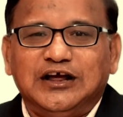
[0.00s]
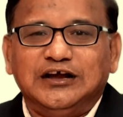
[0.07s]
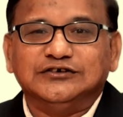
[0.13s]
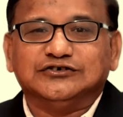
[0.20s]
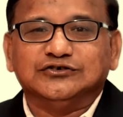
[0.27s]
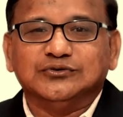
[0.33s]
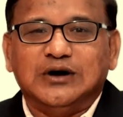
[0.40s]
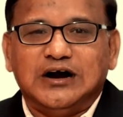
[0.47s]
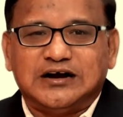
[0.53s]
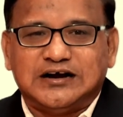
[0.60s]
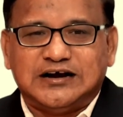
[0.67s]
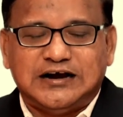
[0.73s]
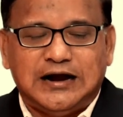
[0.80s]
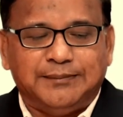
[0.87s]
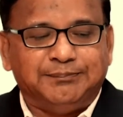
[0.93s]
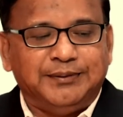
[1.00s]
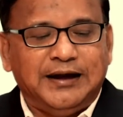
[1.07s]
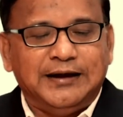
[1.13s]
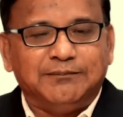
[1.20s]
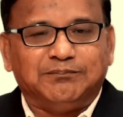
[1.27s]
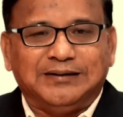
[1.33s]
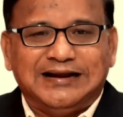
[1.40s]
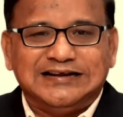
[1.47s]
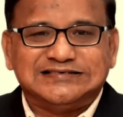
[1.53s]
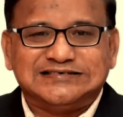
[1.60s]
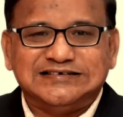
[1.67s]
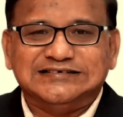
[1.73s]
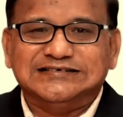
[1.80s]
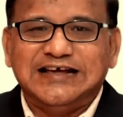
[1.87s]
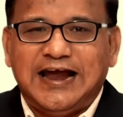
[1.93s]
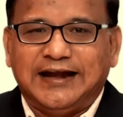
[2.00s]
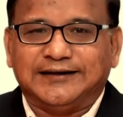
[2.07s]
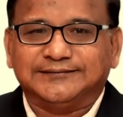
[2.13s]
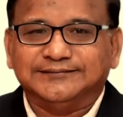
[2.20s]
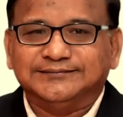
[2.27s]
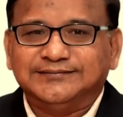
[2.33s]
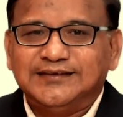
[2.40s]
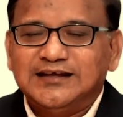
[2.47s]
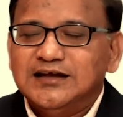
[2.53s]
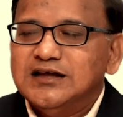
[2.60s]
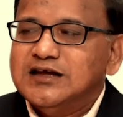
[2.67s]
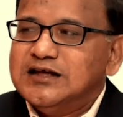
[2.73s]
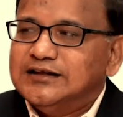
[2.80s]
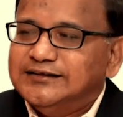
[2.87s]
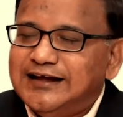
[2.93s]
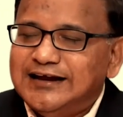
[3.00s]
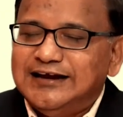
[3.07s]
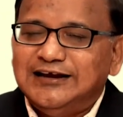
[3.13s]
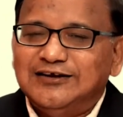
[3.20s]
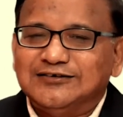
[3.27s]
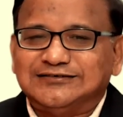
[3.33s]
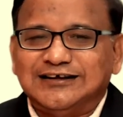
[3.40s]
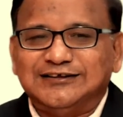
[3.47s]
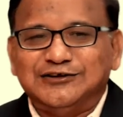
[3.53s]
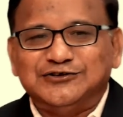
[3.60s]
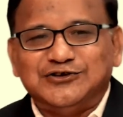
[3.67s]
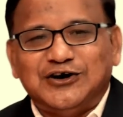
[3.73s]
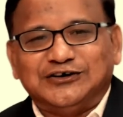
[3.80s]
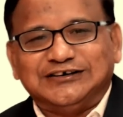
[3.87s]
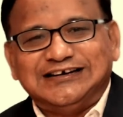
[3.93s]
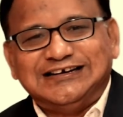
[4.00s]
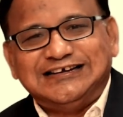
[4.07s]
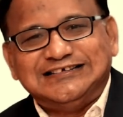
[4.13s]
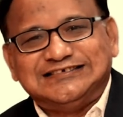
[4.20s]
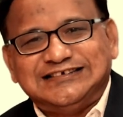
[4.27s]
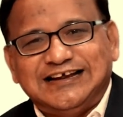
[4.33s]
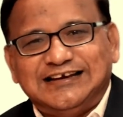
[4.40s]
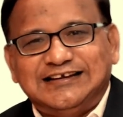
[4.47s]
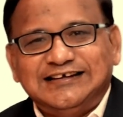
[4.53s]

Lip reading: into a cup and placed it there. Then he looked at the daughter and he said,